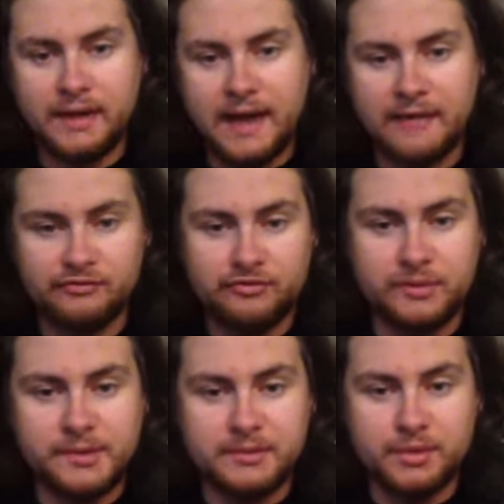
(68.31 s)
at
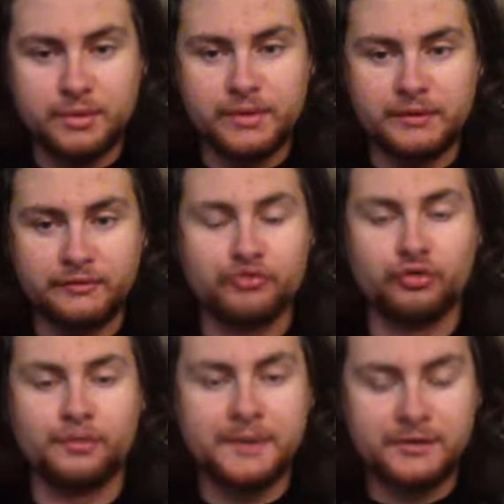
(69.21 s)
WWE underscore
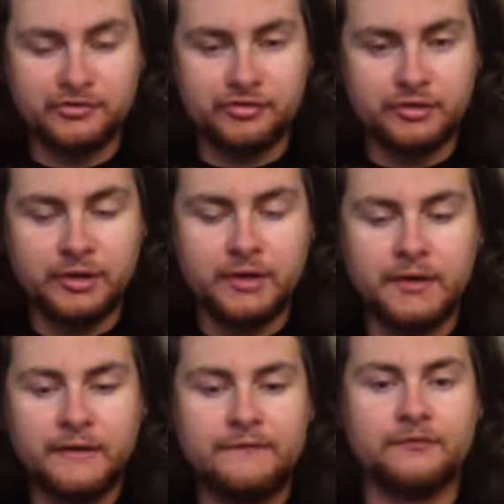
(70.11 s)
minister
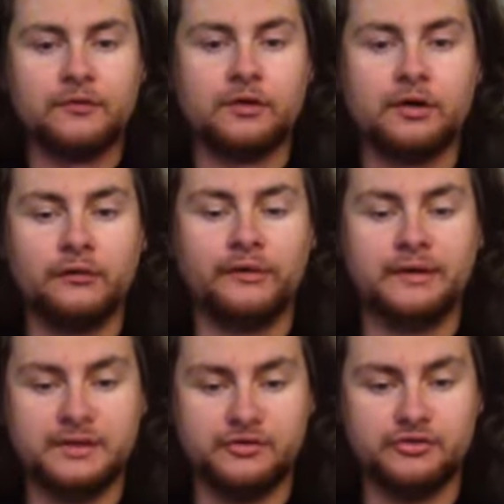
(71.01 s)
for all the
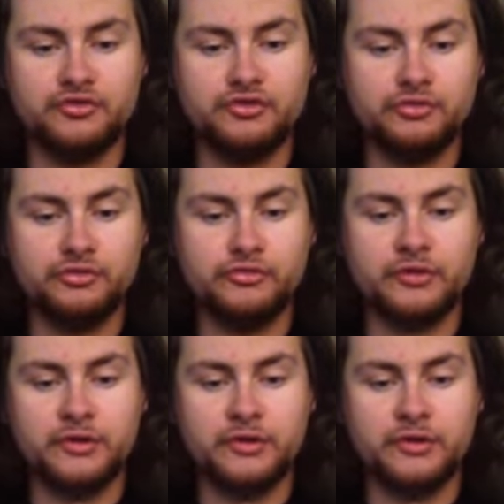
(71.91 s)
latest news,